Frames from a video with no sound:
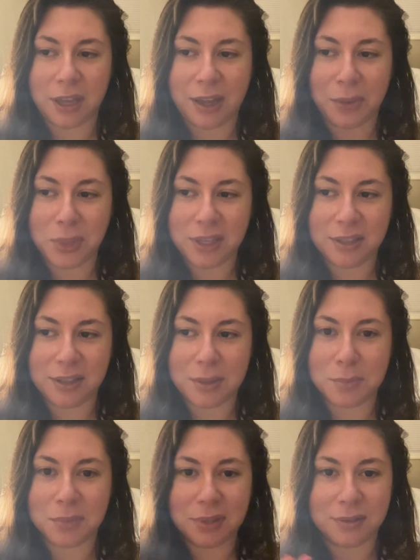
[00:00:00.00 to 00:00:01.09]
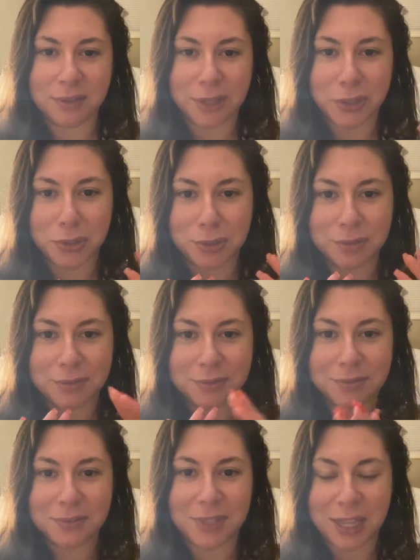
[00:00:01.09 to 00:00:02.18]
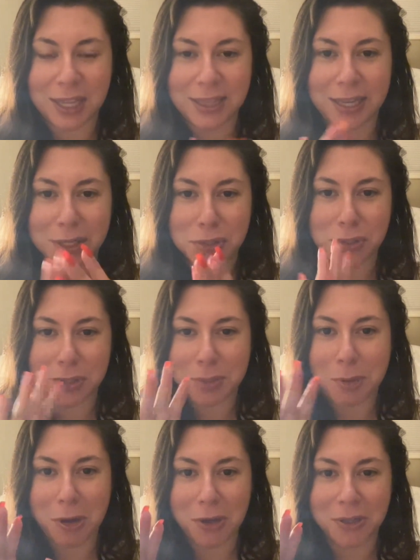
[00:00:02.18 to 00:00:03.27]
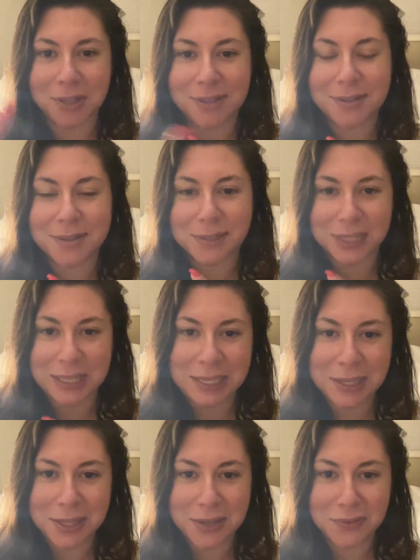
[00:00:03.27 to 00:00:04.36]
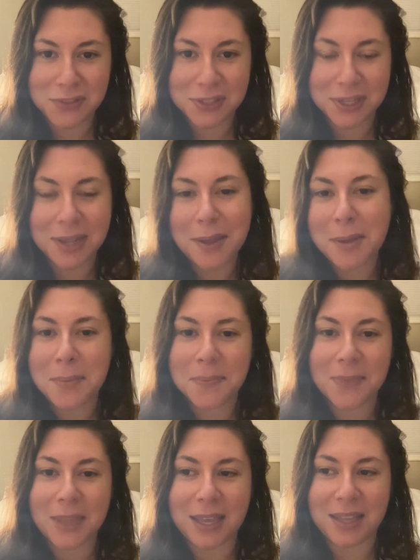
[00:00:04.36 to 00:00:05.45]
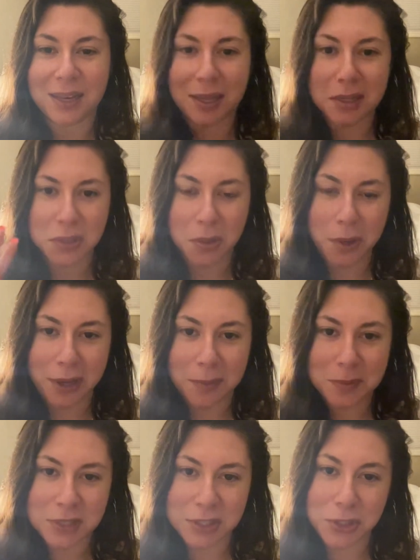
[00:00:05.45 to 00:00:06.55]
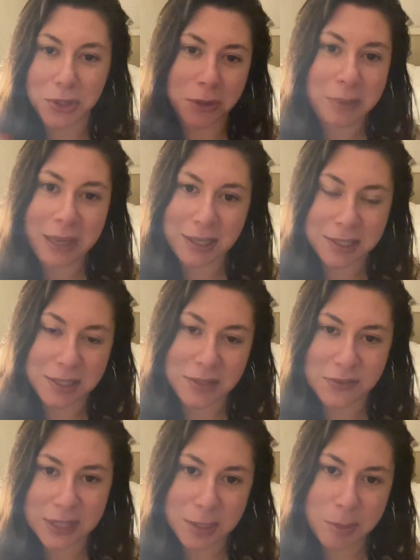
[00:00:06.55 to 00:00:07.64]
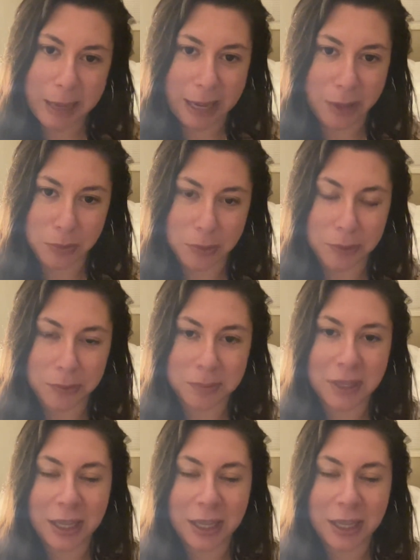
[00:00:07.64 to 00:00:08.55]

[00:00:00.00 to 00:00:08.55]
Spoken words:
would get them the extra small cleaning gloves and Lysol wipes and show them how to disinfect a bathroom.